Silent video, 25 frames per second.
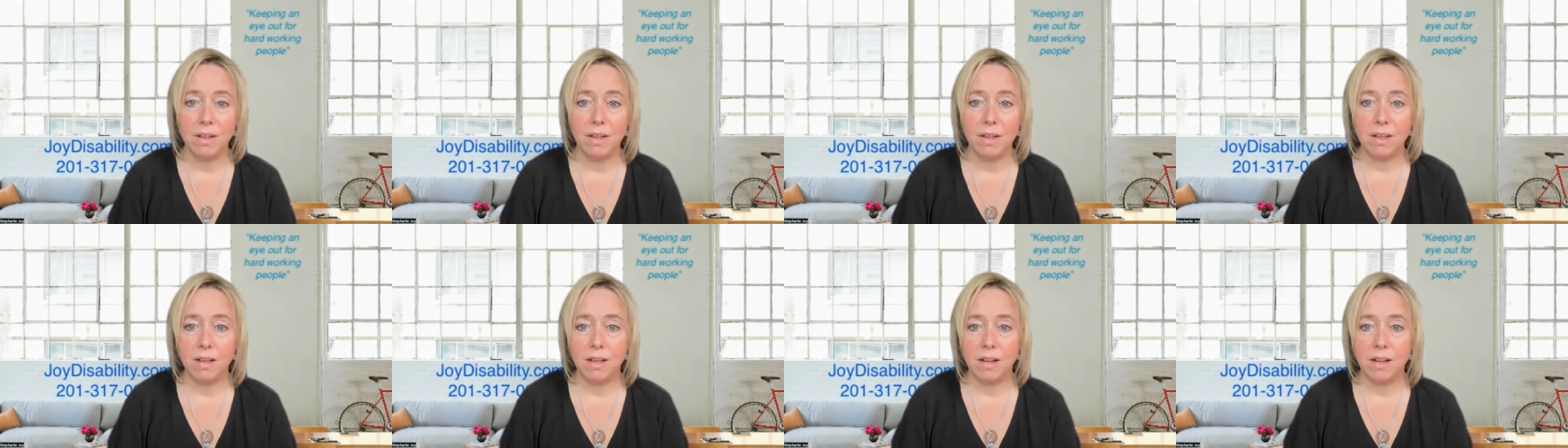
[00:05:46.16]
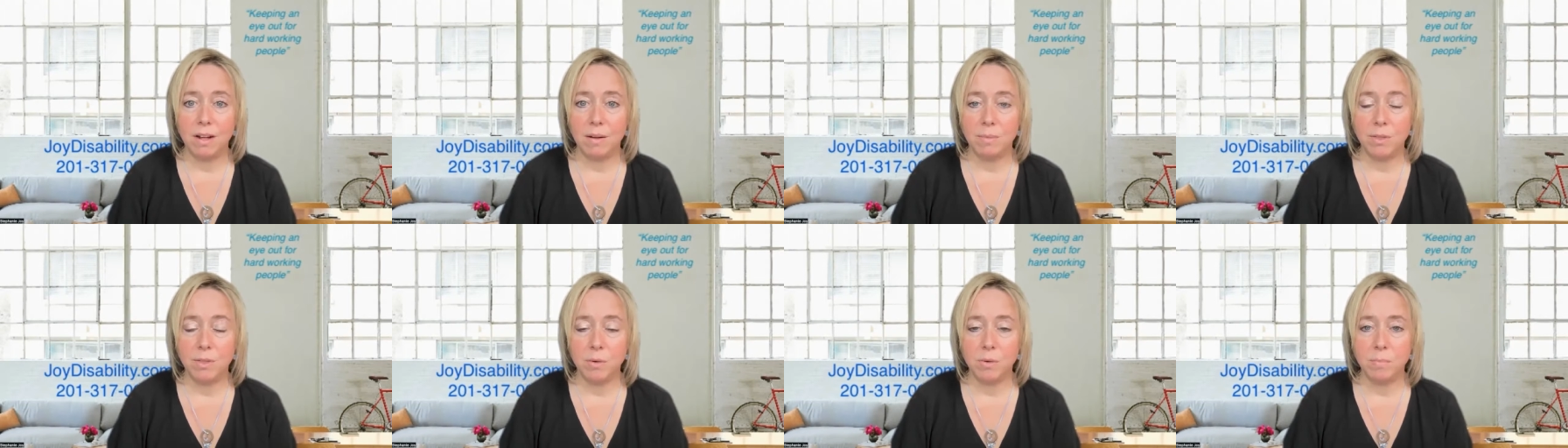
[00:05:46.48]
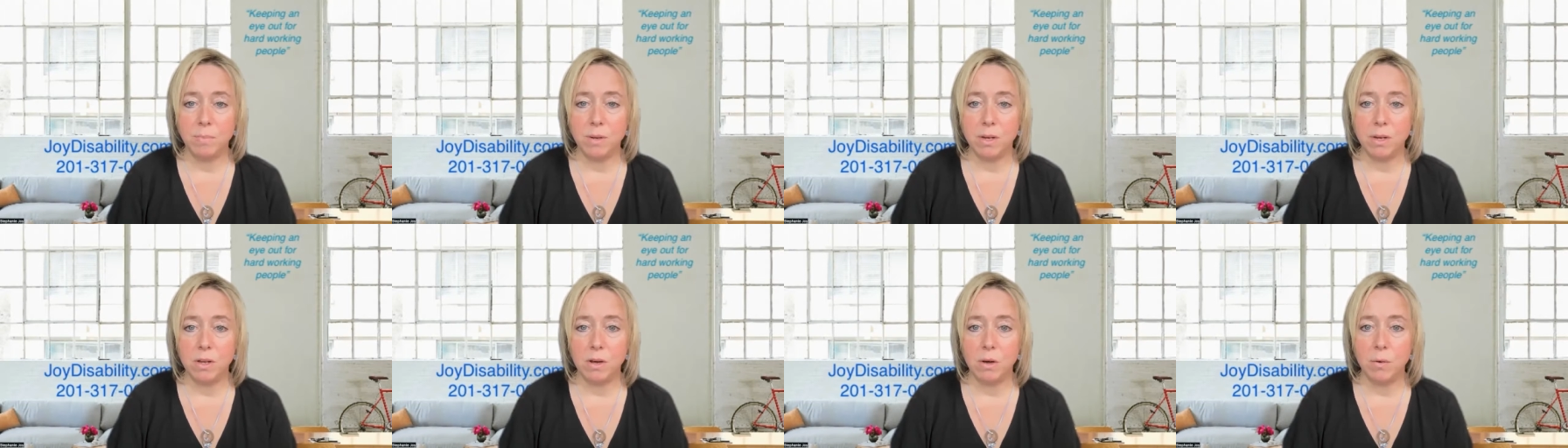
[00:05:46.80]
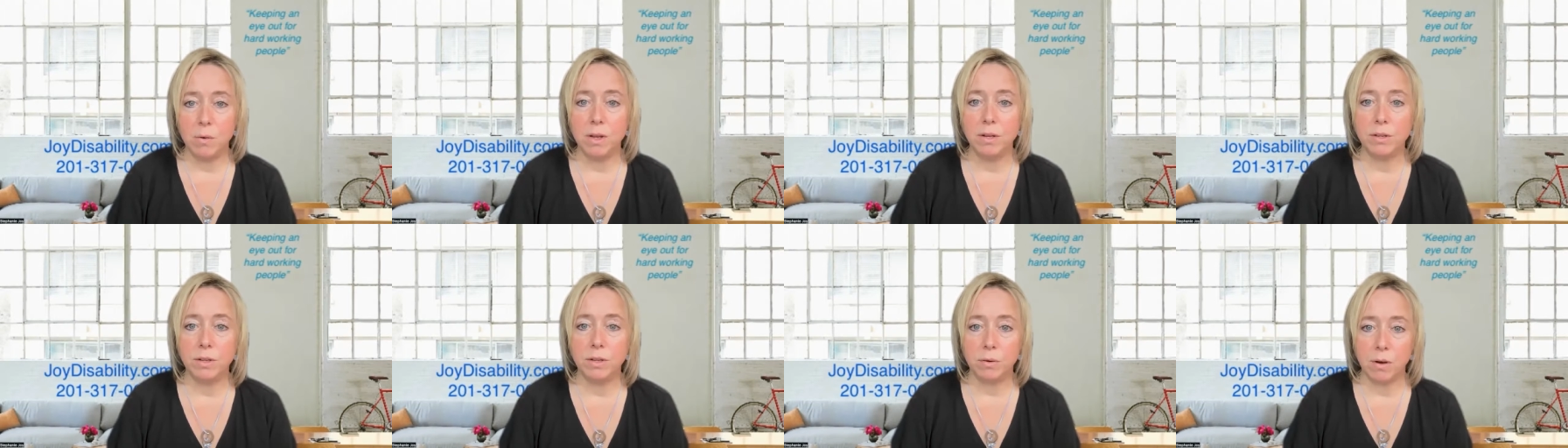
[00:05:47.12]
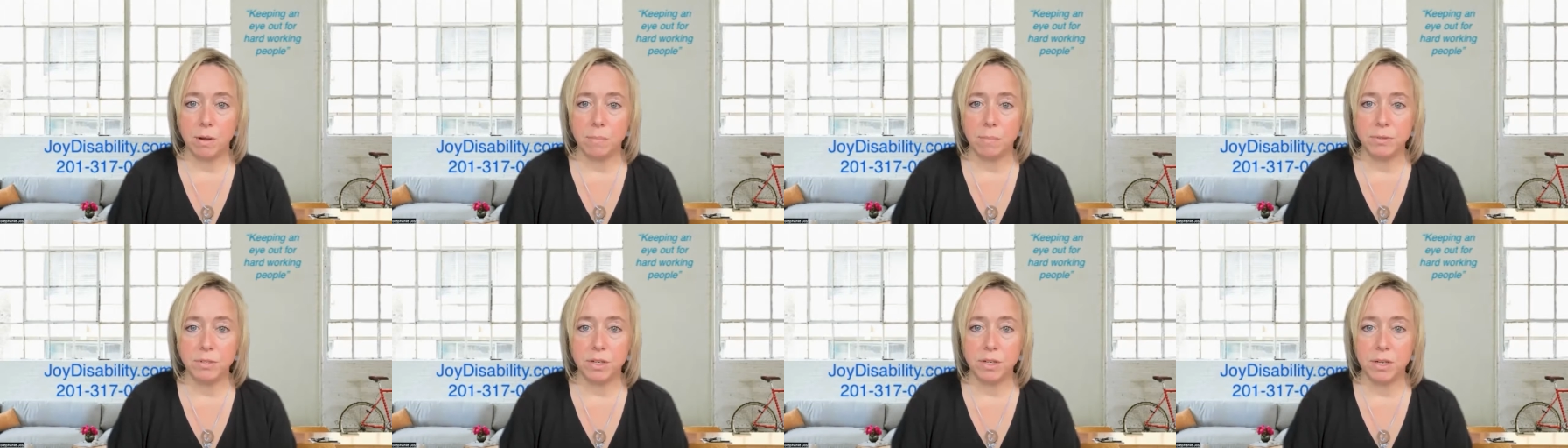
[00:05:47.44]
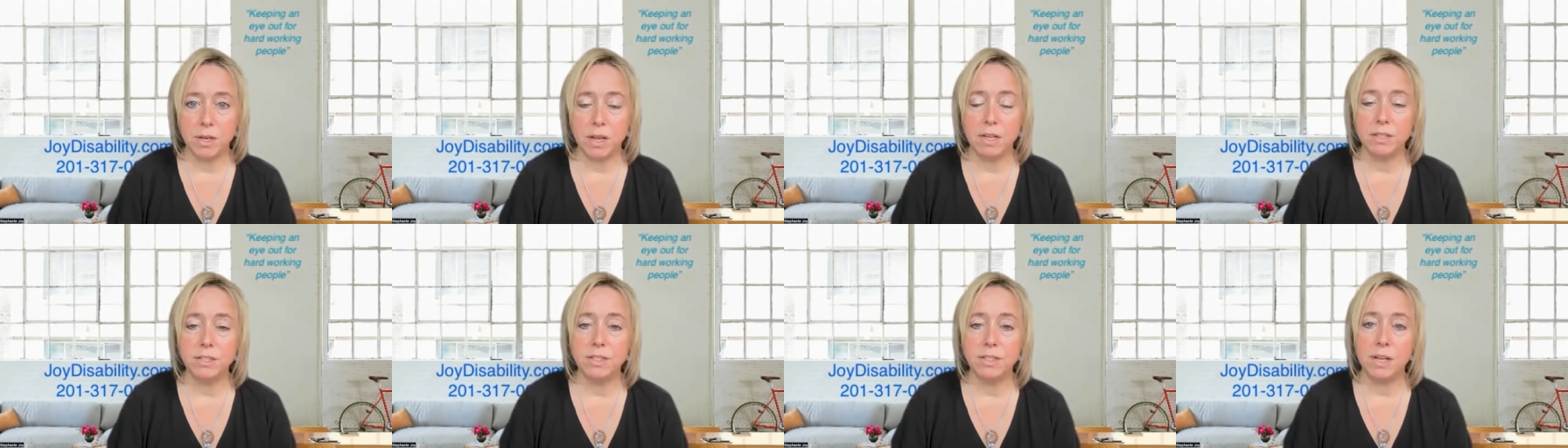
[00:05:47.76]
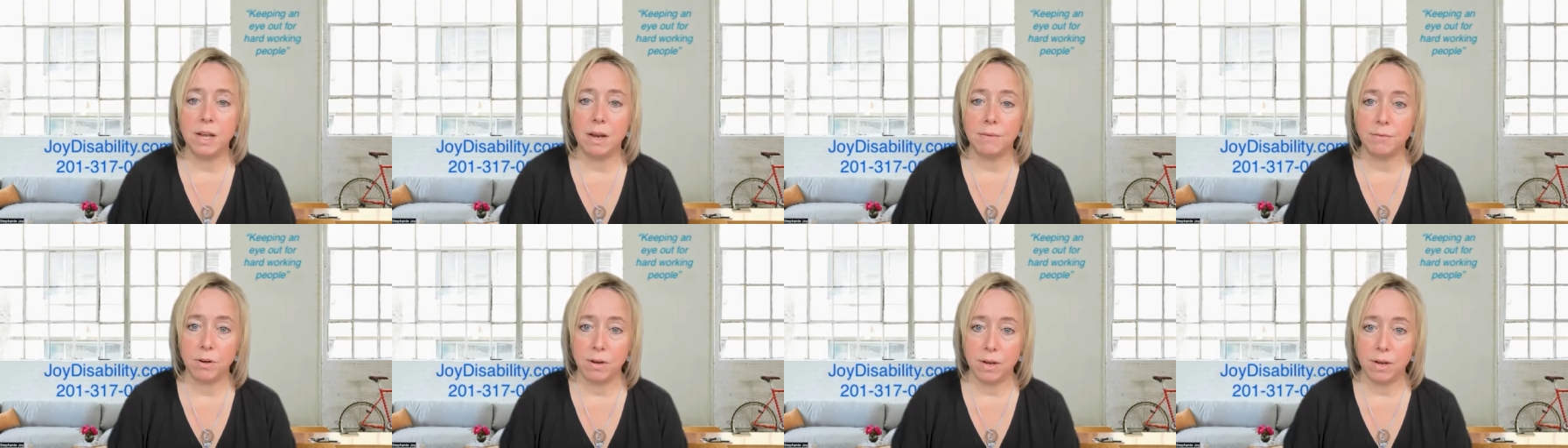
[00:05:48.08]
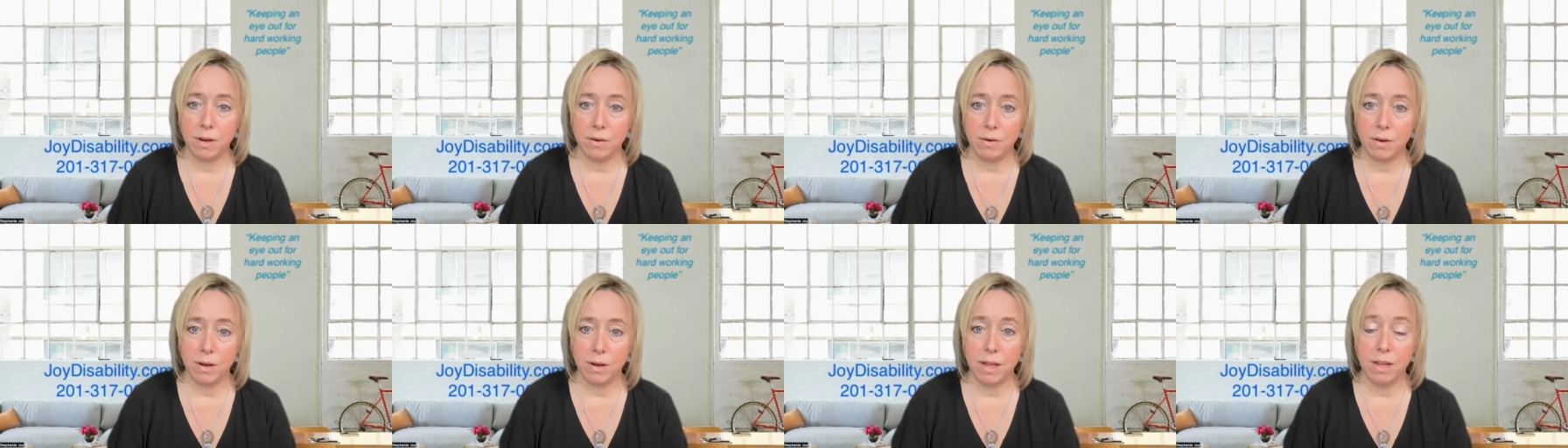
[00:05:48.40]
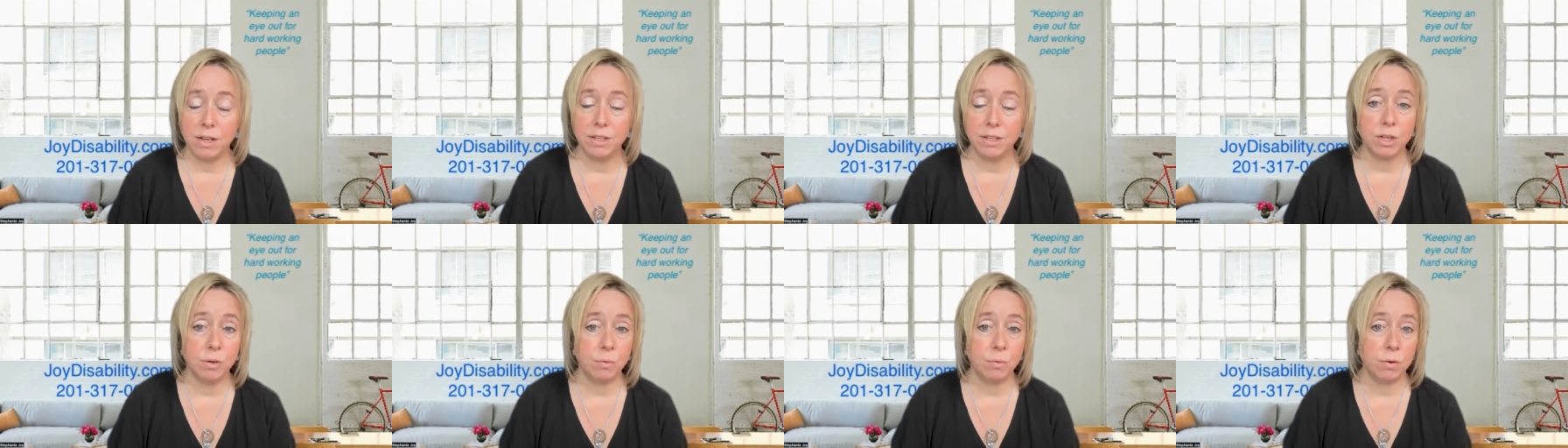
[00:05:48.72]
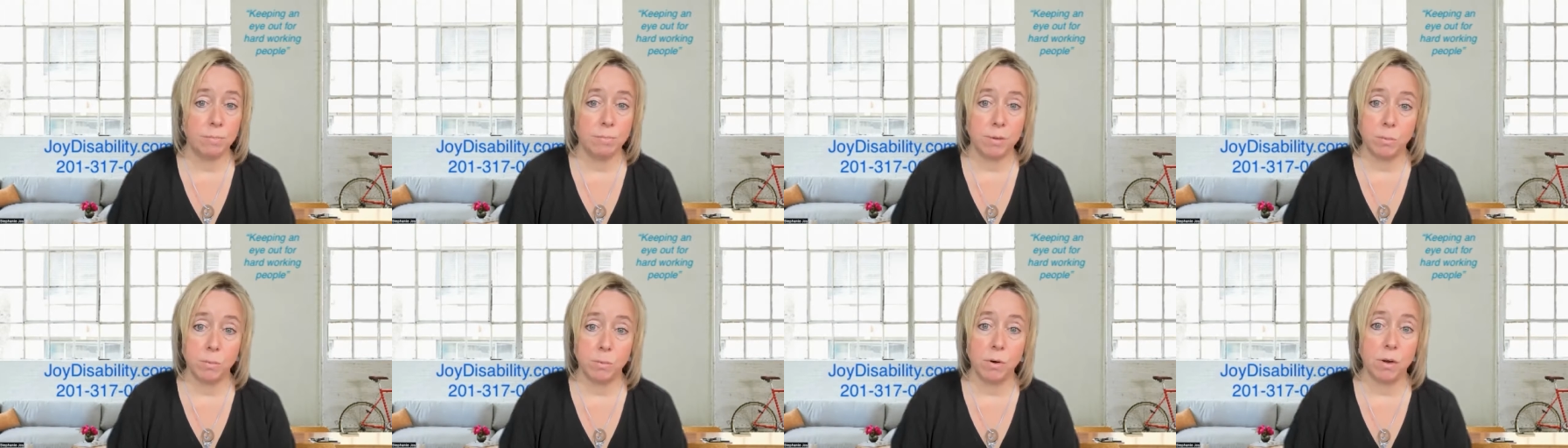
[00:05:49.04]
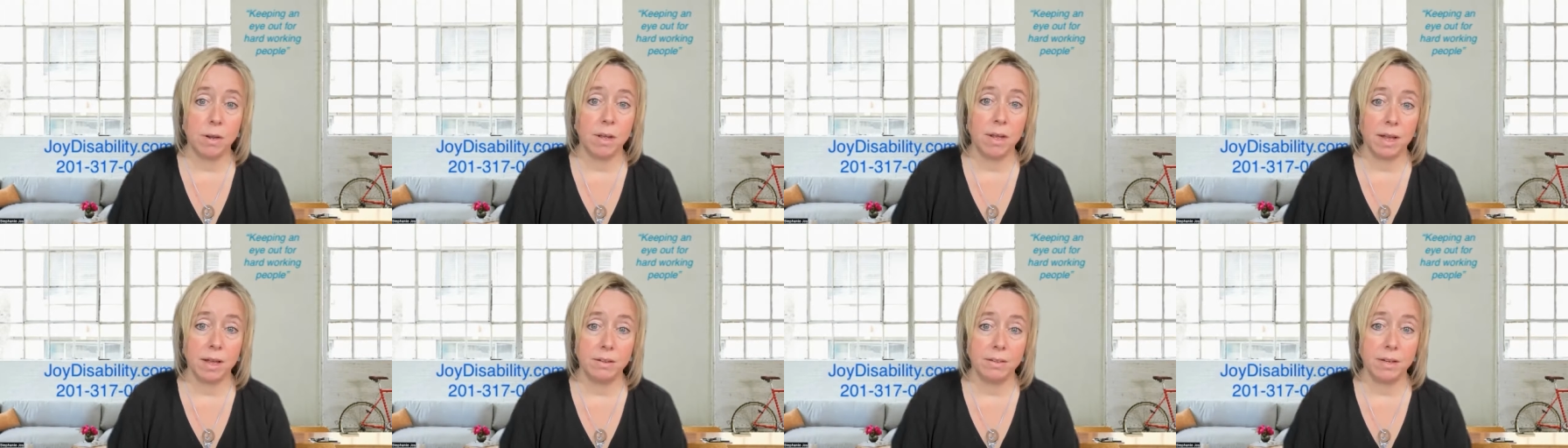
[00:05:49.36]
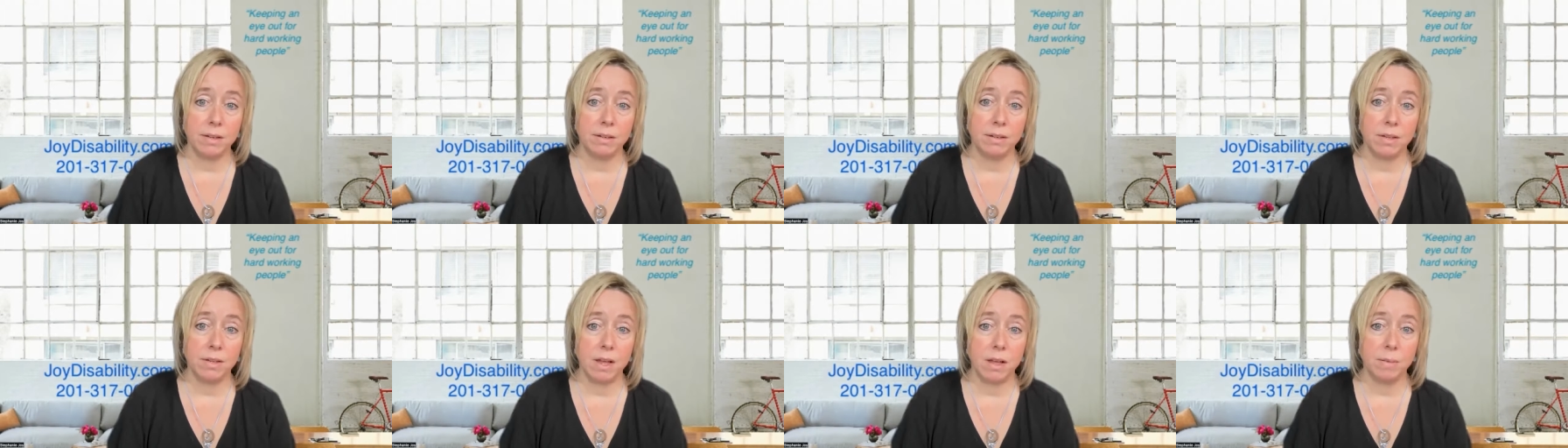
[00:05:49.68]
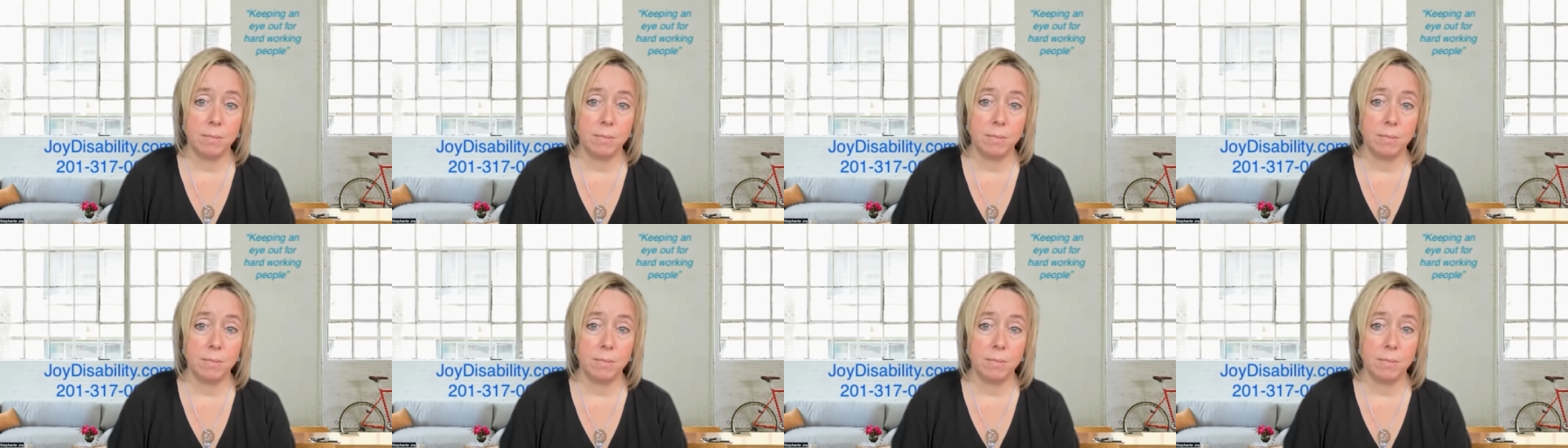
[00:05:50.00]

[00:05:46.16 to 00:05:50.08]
Um, there would be no interruption and she'd have her hearing and she wouldn't be working at that time.